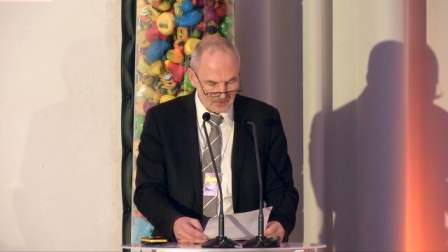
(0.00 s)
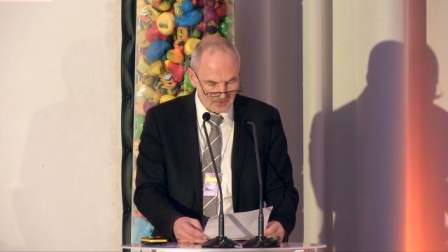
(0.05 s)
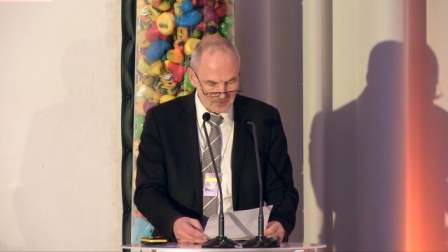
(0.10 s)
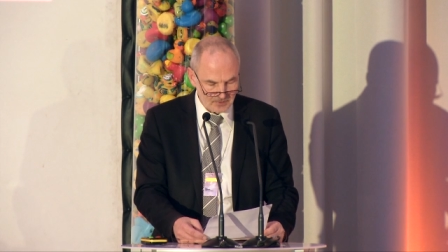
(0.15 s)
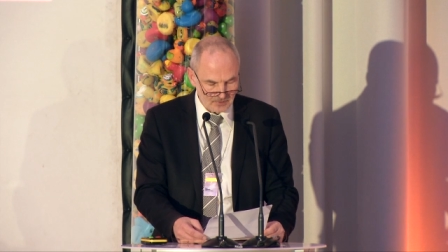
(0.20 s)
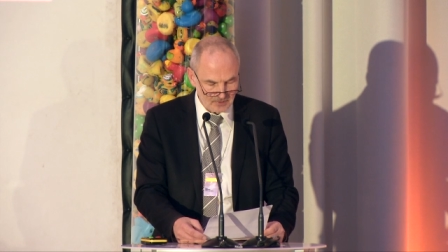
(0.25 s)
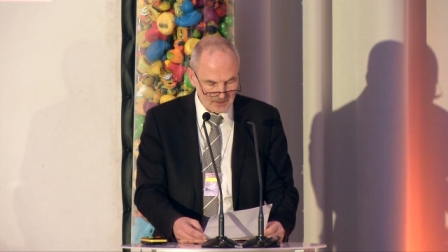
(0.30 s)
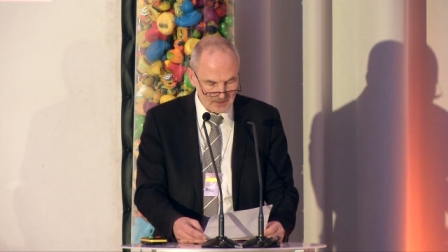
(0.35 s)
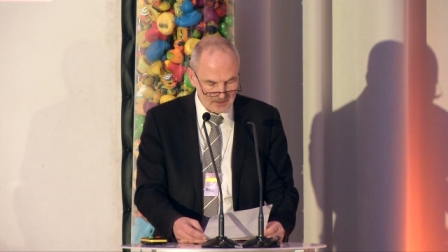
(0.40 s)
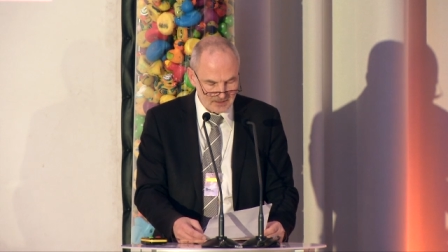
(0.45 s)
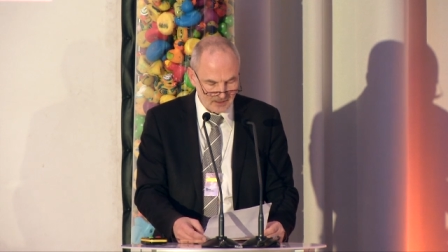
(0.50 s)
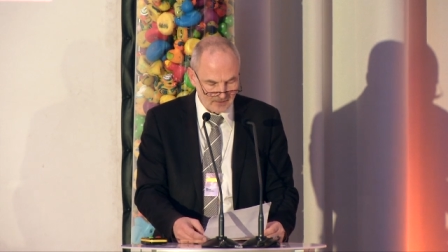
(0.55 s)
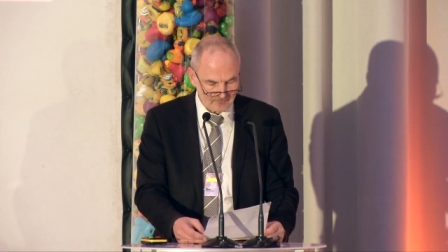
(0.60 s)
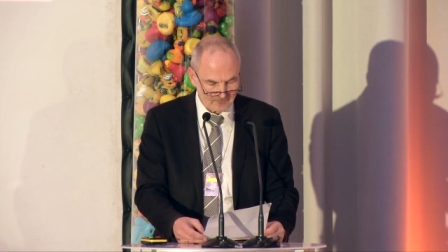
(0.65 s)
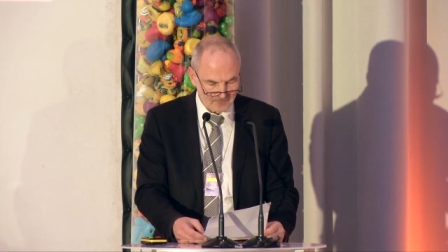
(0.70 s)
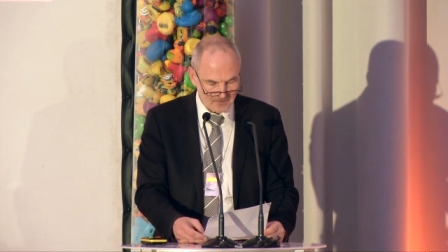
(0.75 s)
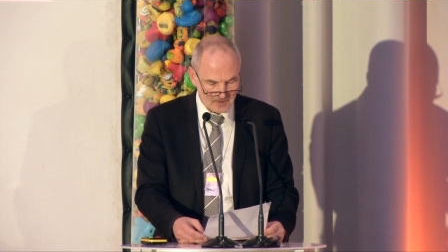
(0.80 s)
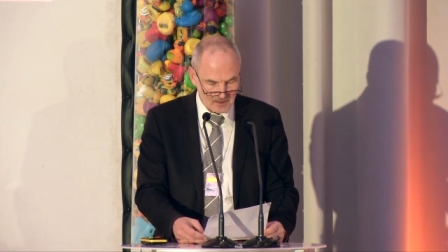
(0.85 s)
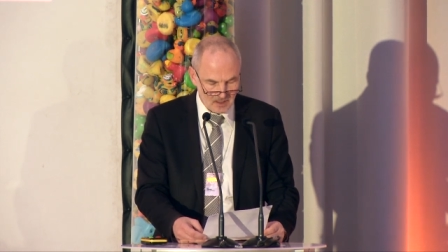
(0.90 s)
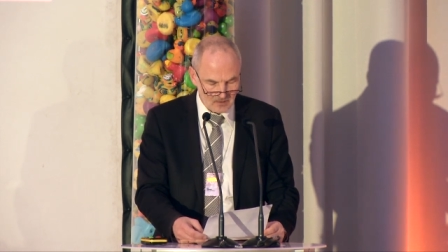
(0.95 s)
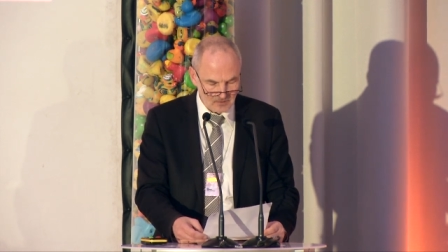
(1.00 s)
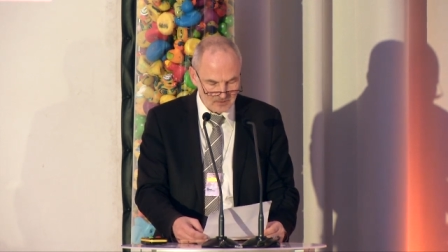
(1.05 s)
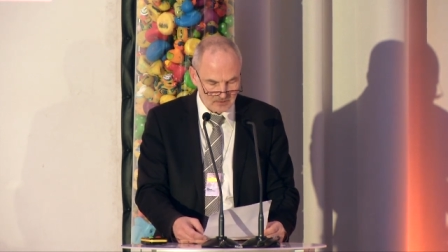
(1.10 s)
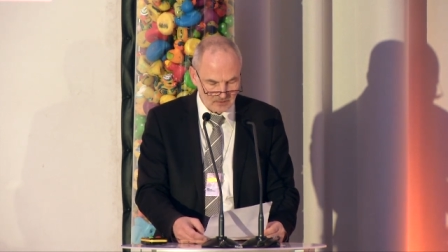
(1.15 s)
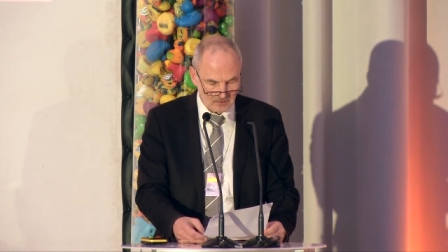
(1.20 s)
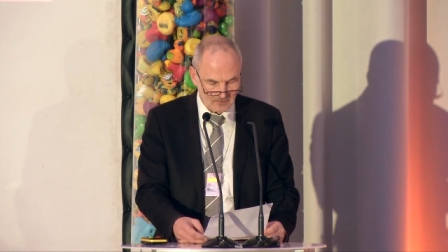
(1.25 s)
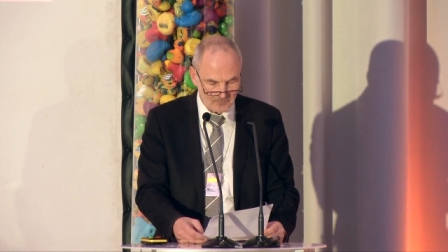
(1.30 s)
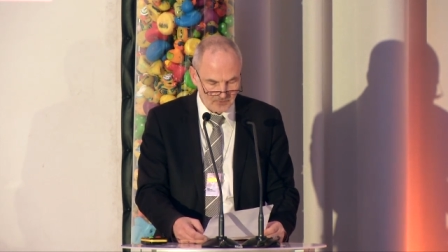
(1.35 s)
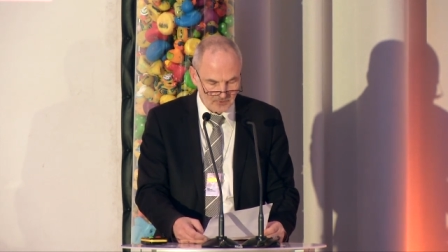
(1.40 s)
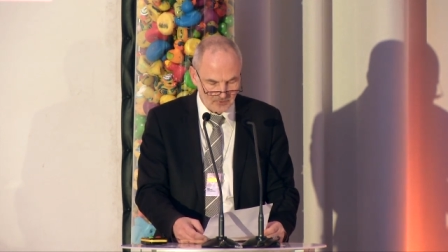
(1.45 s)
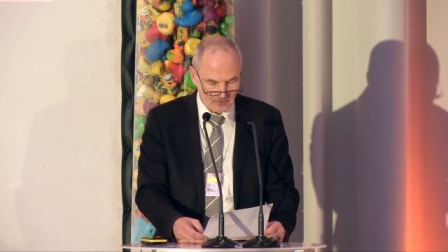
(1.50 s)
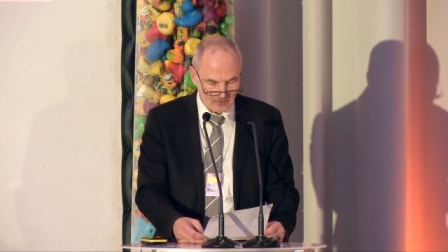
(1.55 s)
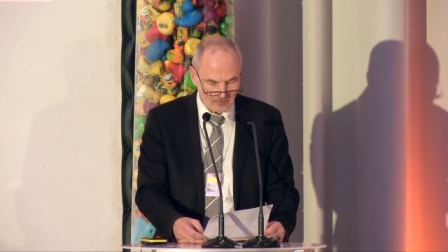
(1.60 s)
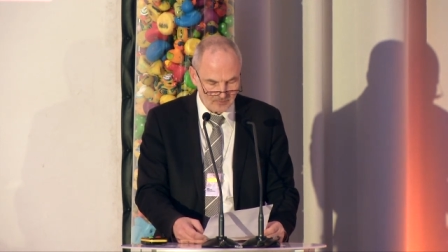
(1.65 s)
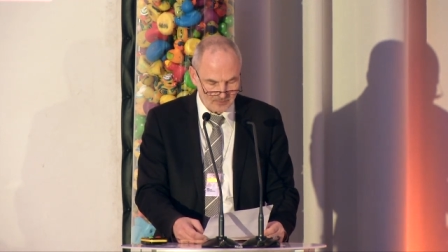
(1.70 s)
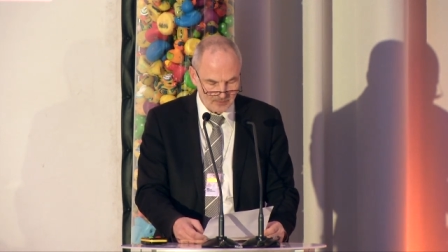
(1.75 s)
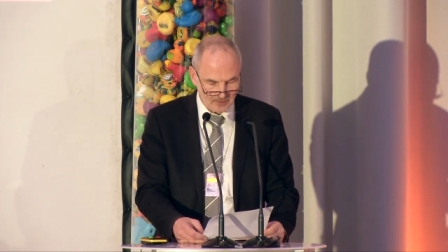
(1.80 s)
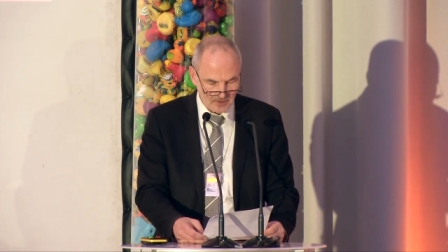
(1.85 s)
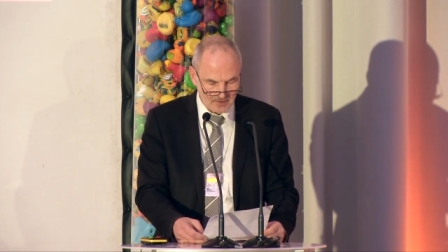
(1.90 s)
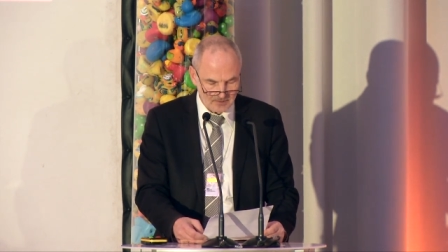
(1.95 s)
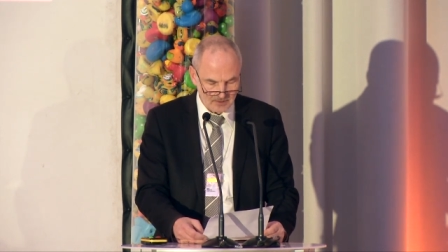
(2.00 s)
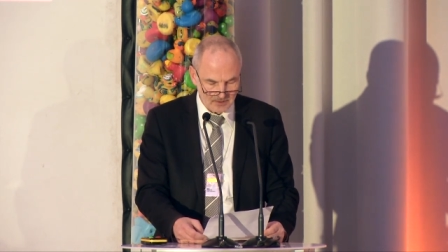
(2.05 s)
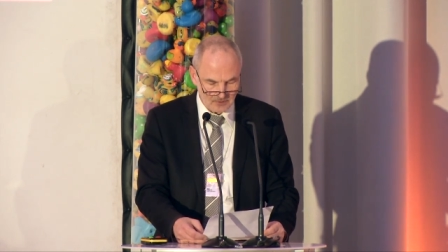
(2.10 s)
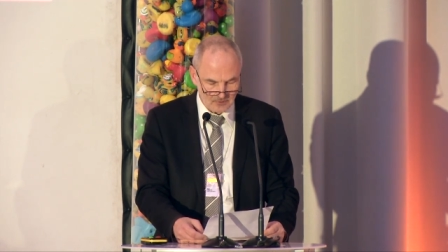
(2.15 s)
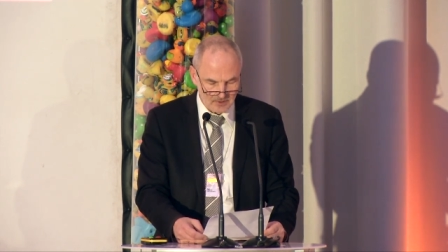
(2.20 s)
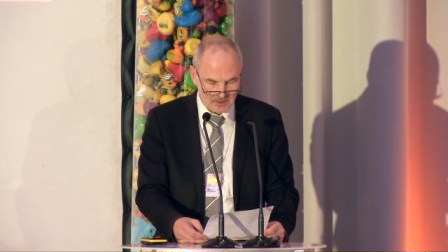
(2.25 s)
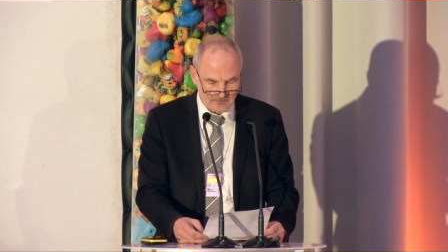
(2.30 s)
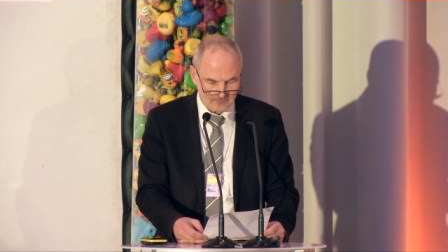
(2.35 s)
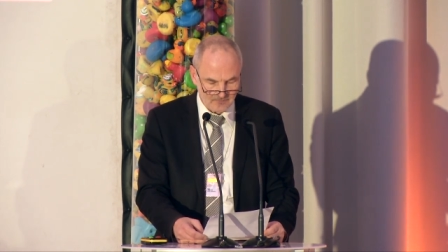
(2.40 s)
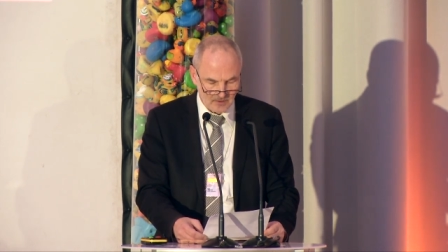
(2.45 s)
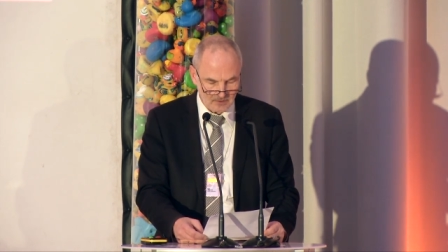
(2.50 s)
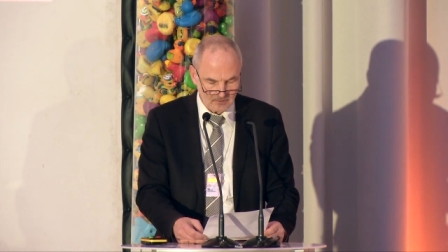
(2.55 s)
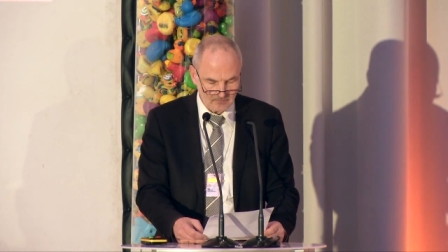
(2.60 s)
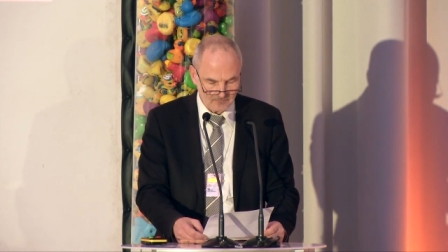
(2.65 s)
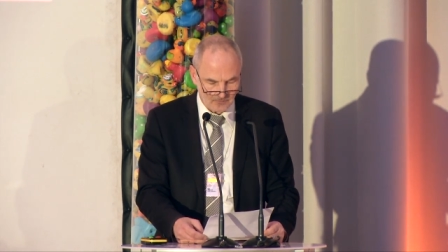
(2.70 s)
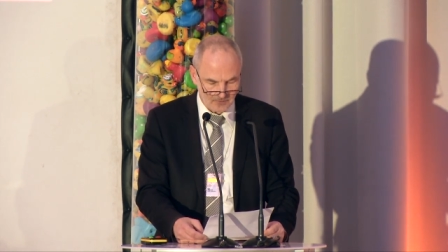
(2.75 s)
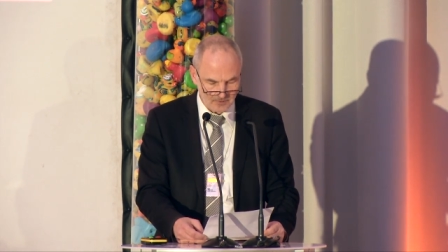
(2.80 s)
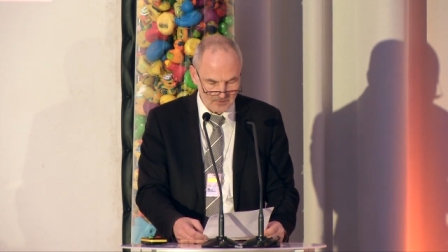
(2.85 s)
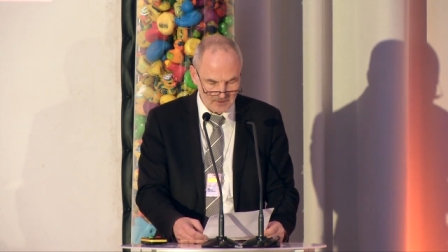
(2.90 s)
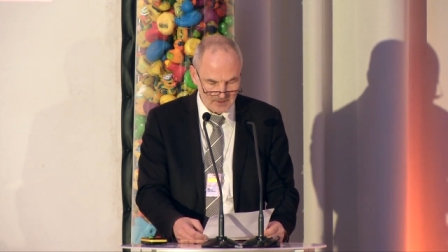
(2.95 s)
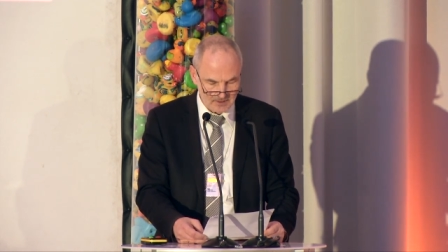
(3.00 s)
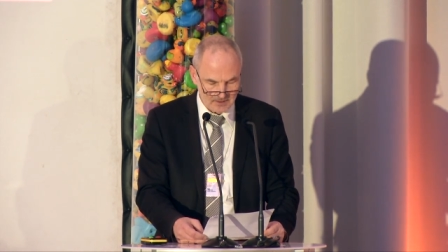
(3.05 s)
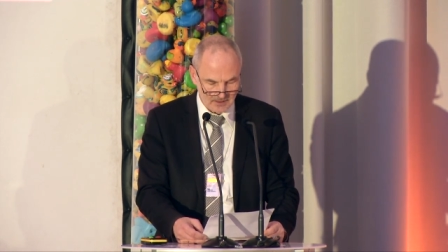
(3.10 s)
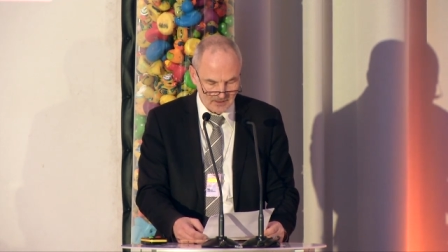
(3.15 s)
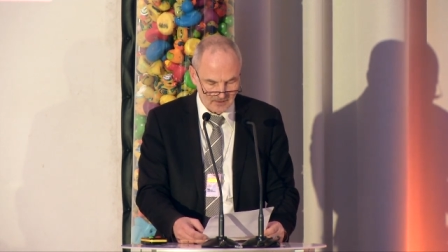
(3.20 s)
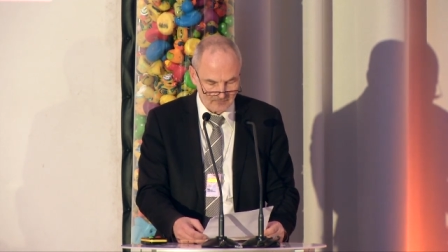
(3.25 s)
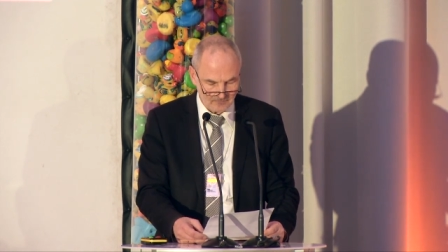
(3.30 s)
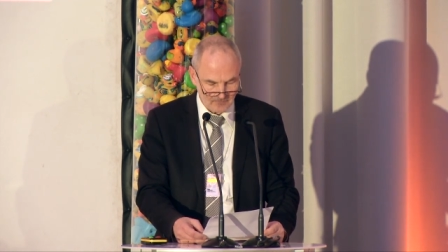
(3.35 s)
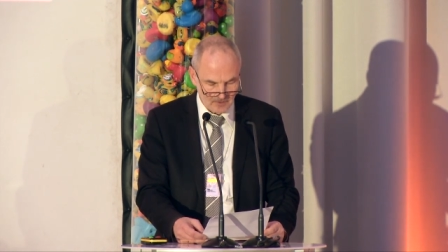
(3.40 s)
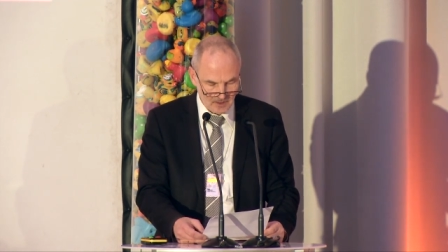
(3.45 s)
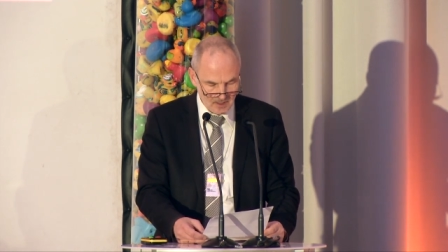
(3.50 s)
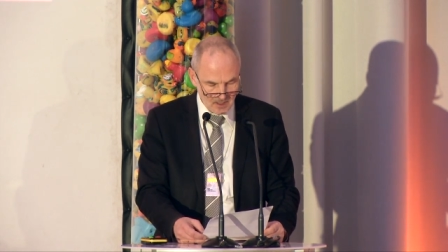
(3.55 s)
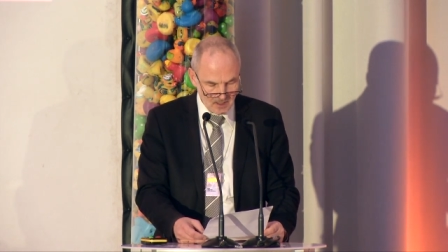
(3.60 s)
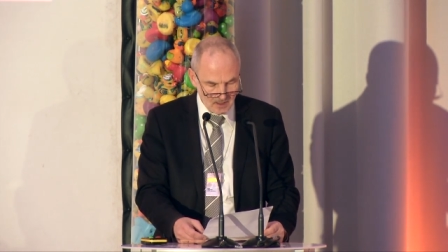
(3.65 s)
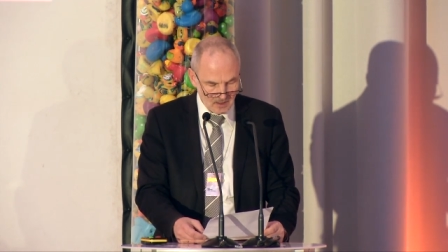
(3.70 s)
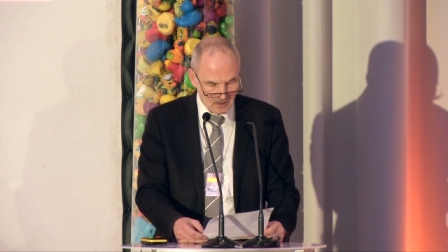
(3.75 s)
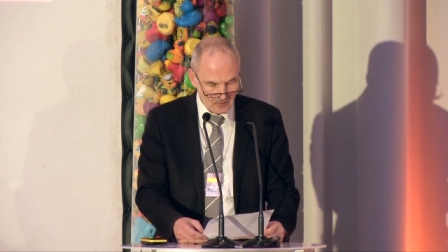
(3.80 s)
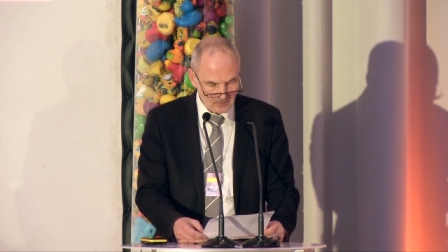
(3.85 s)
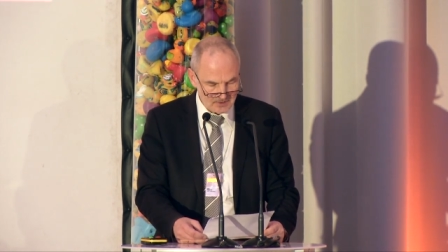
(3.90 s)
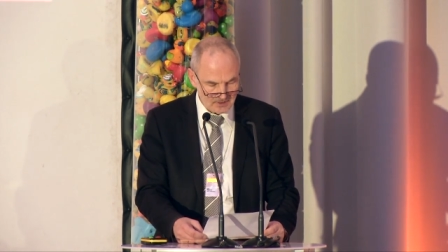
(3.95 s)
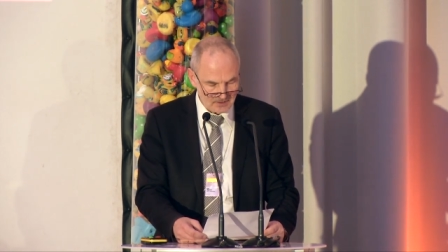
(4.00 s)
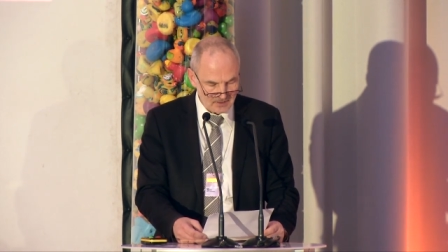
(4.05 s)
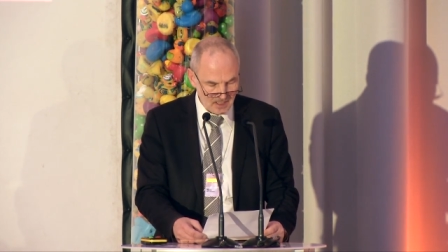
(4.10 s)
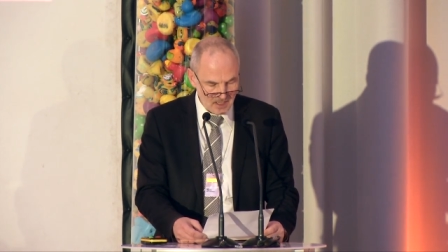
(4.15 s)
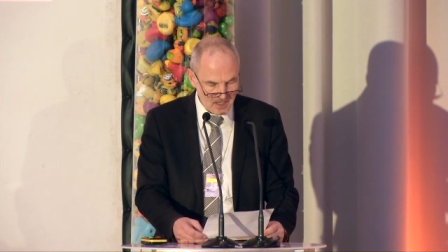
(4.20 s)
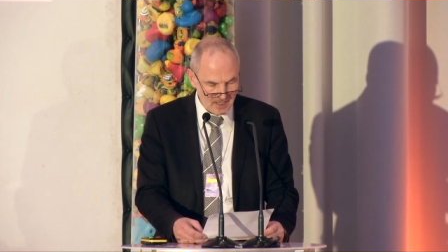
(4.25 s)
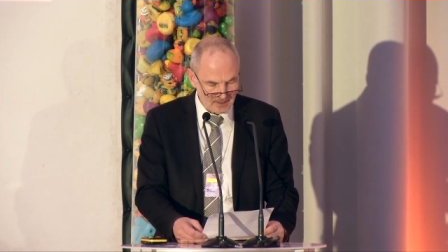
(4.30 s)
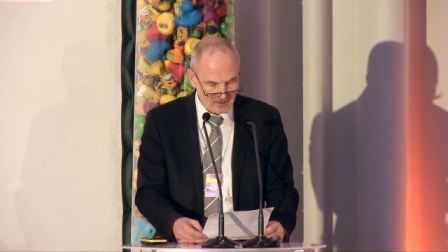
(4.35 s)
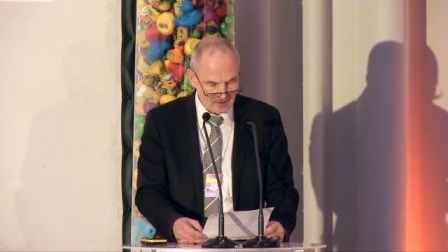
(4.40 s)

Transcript: with UNICEF, the Council of Europe, and the US Fund for UNICEF, hosted a high